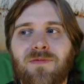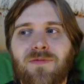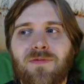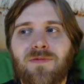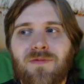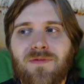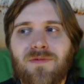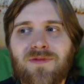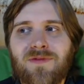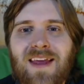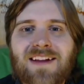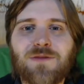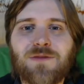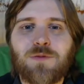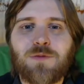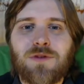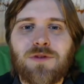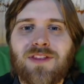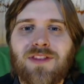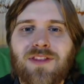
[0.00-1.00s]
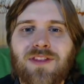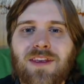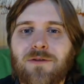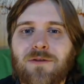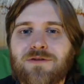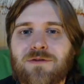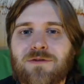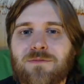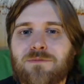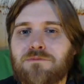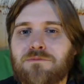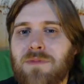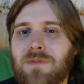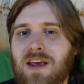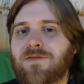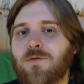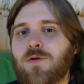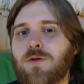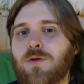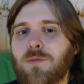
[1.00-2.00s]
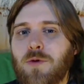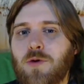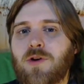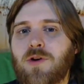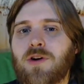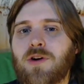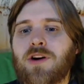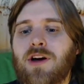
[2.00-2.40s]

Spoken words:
that's what theaters are made for more,